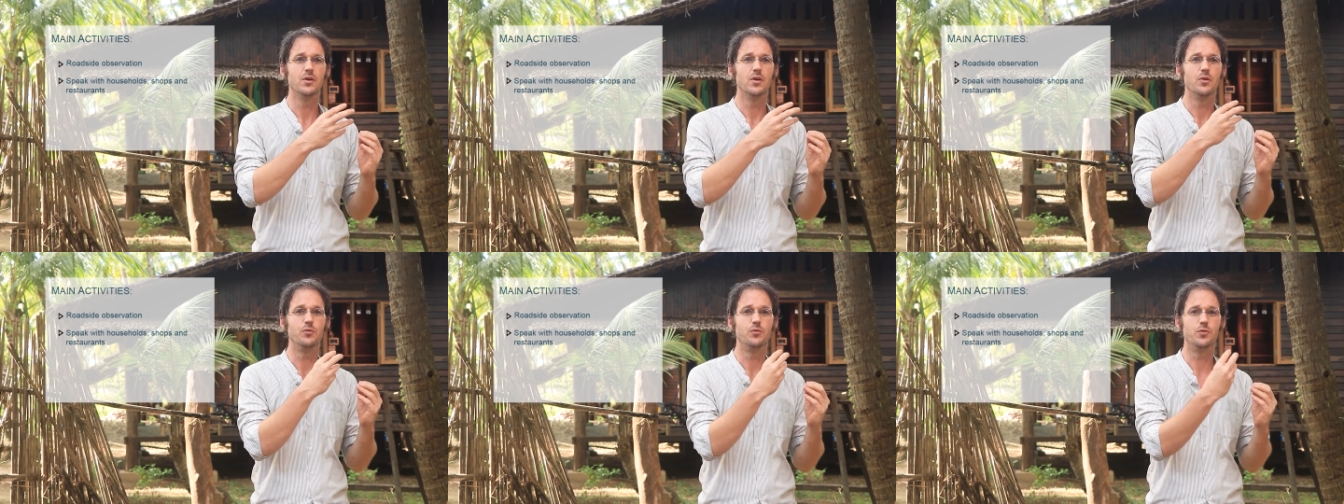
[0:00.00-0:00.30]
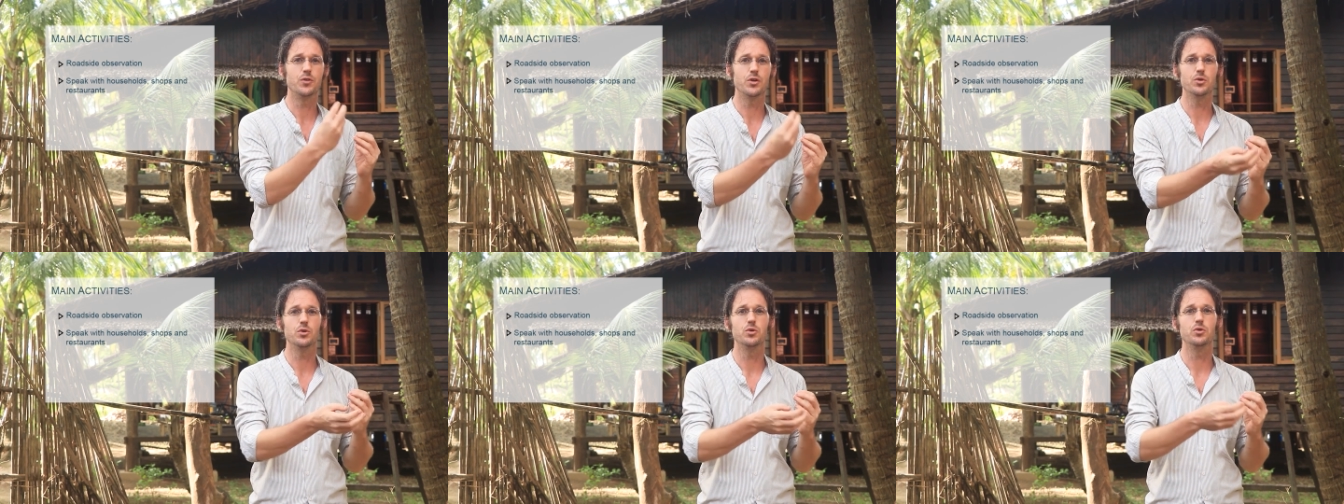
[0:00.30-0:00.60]

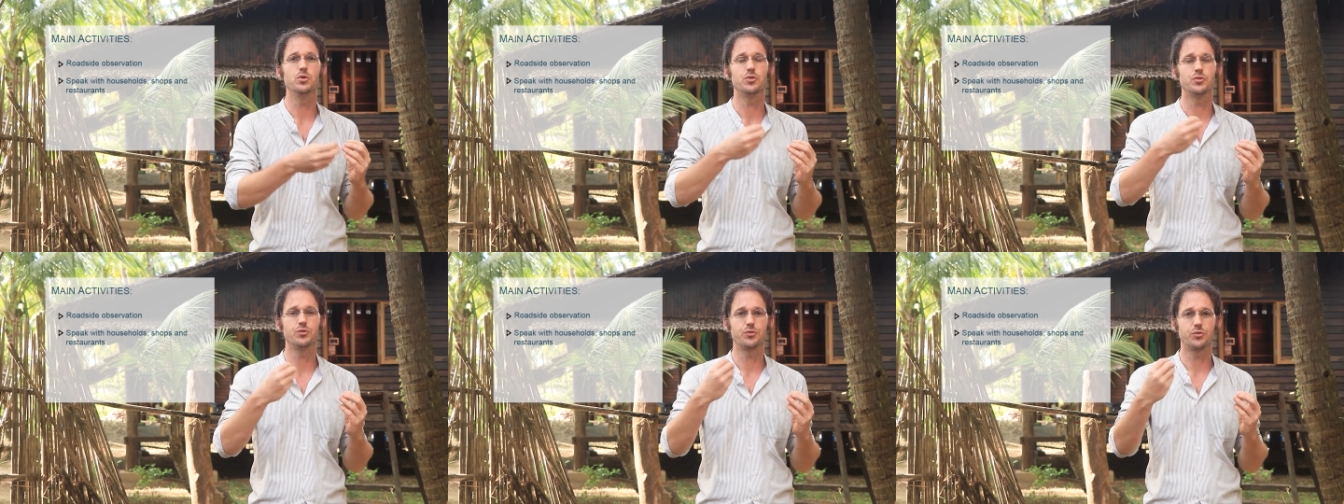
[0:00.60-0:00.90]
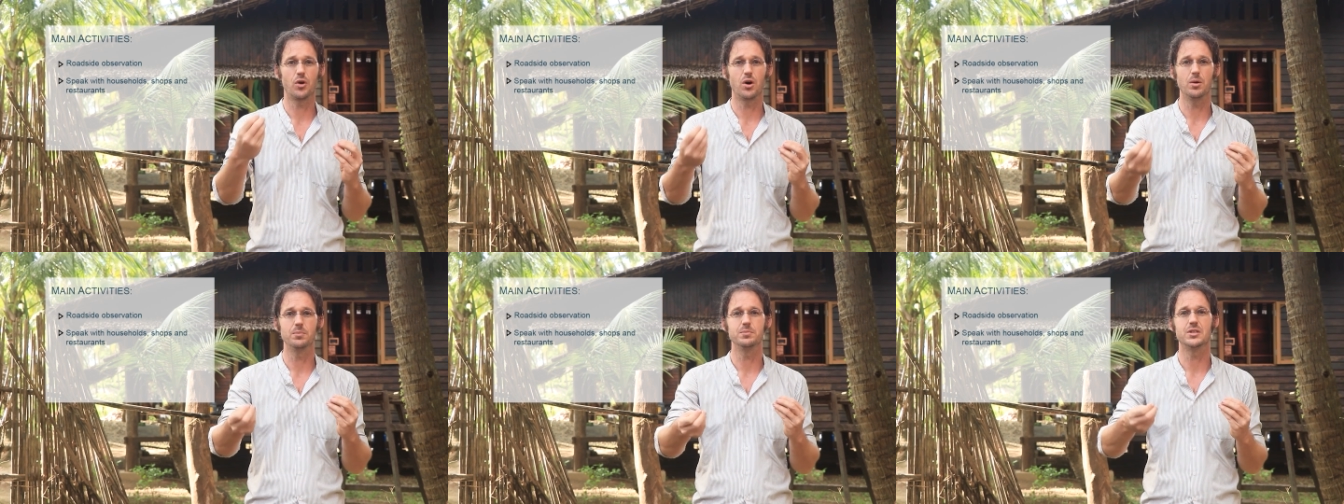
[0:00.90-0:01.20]
views
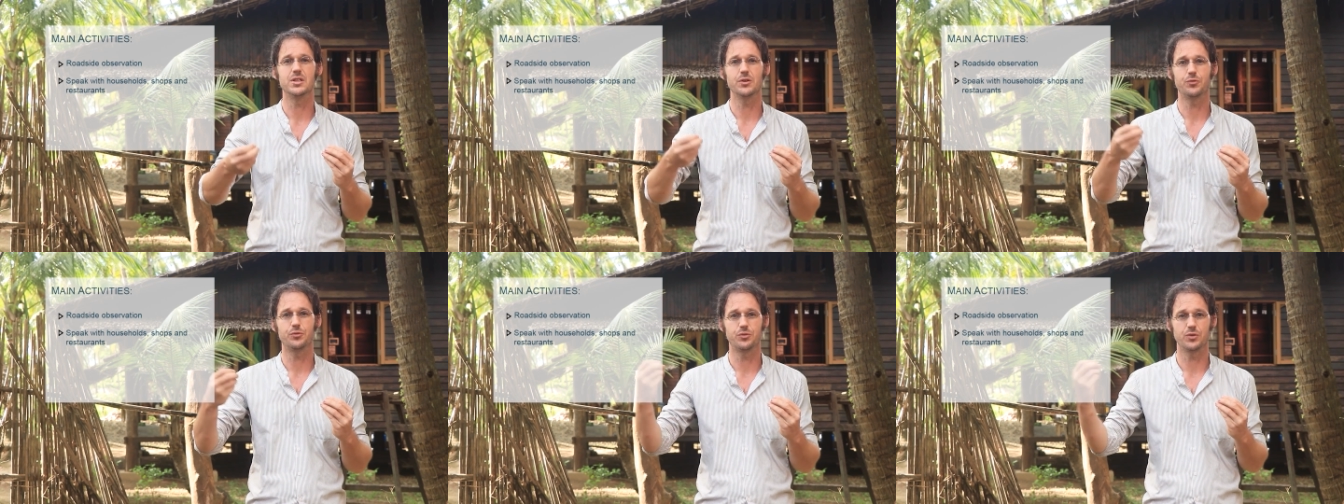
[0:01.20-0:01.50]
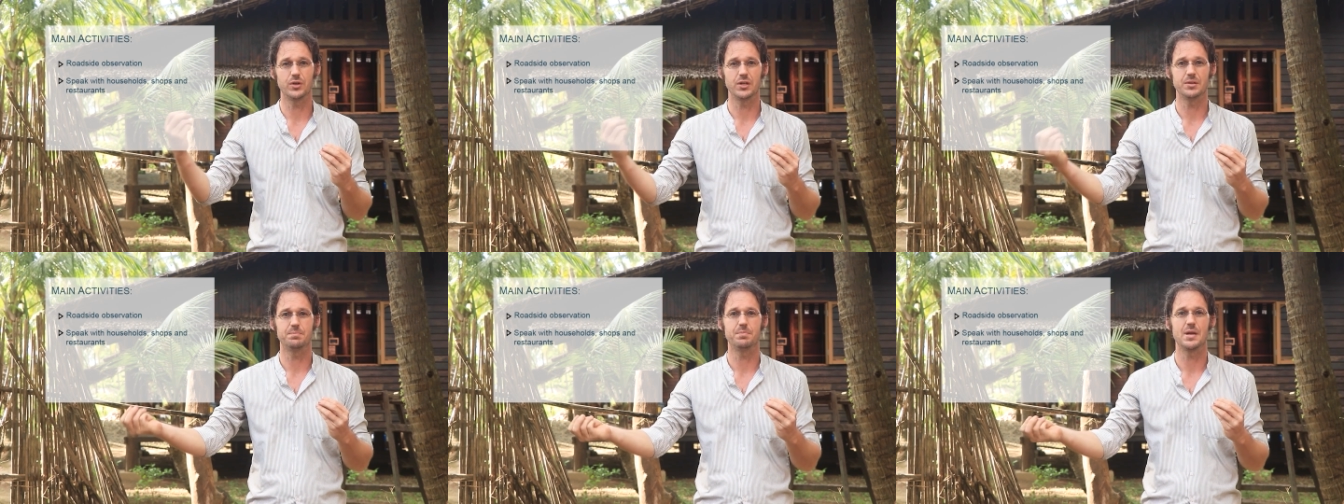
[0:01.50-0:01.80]
from
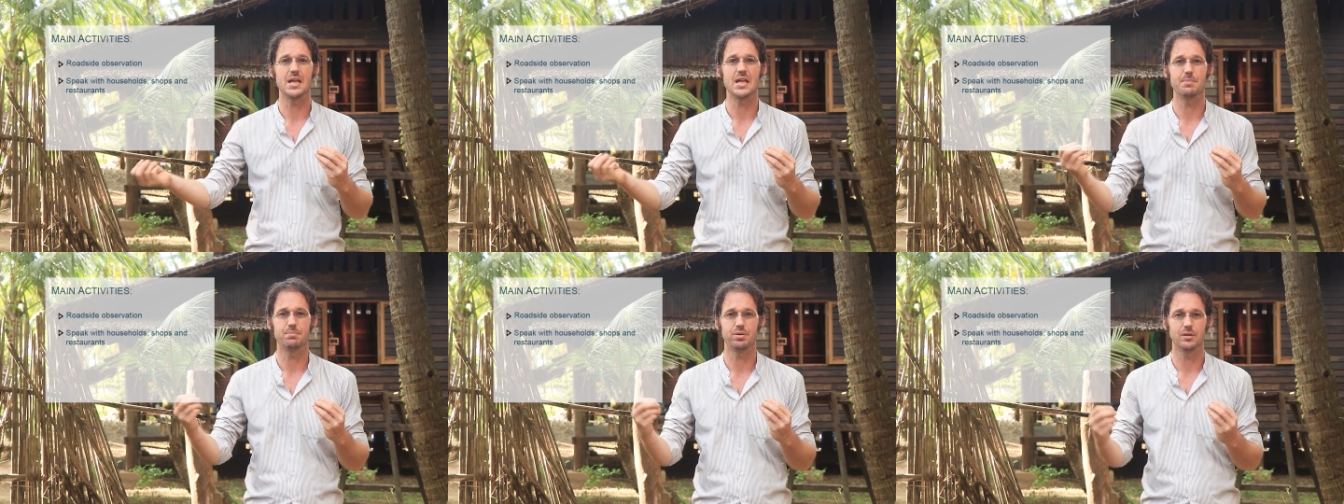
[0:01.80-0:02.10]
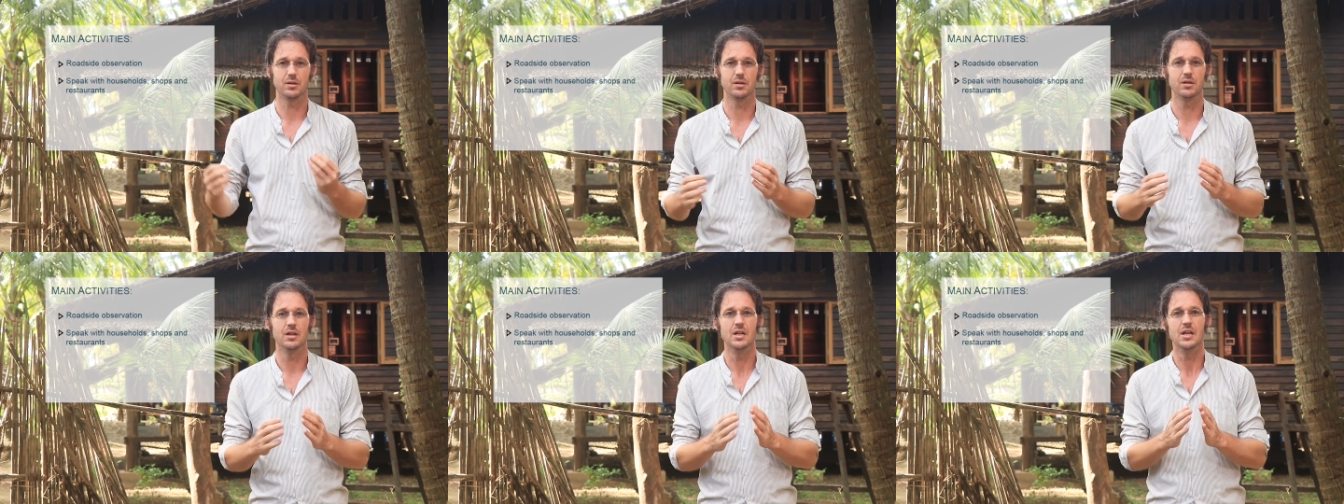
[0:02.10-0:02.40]
different
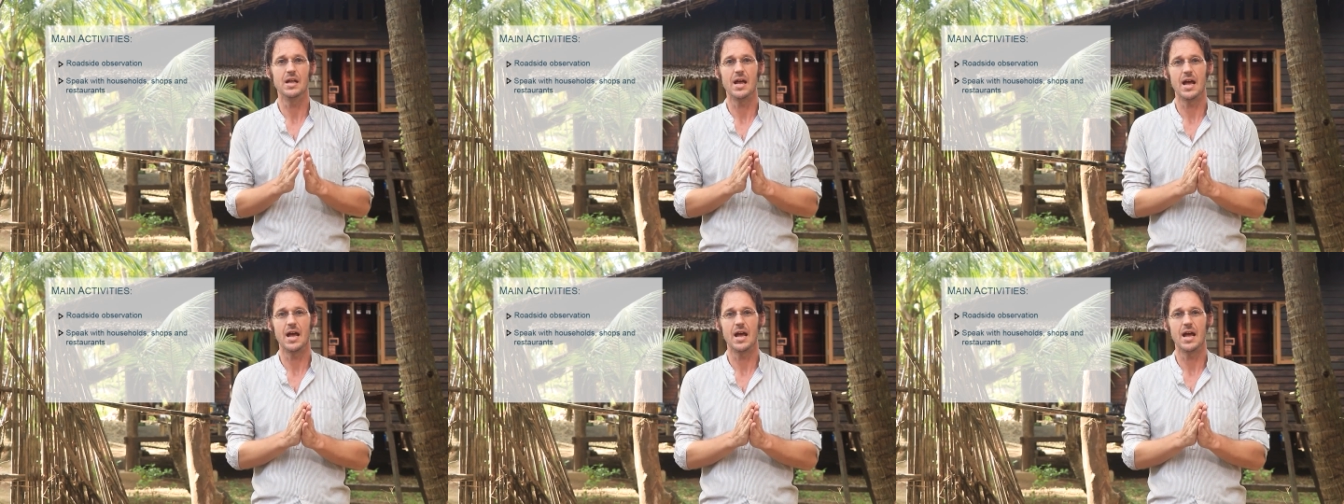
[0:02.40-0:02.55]
people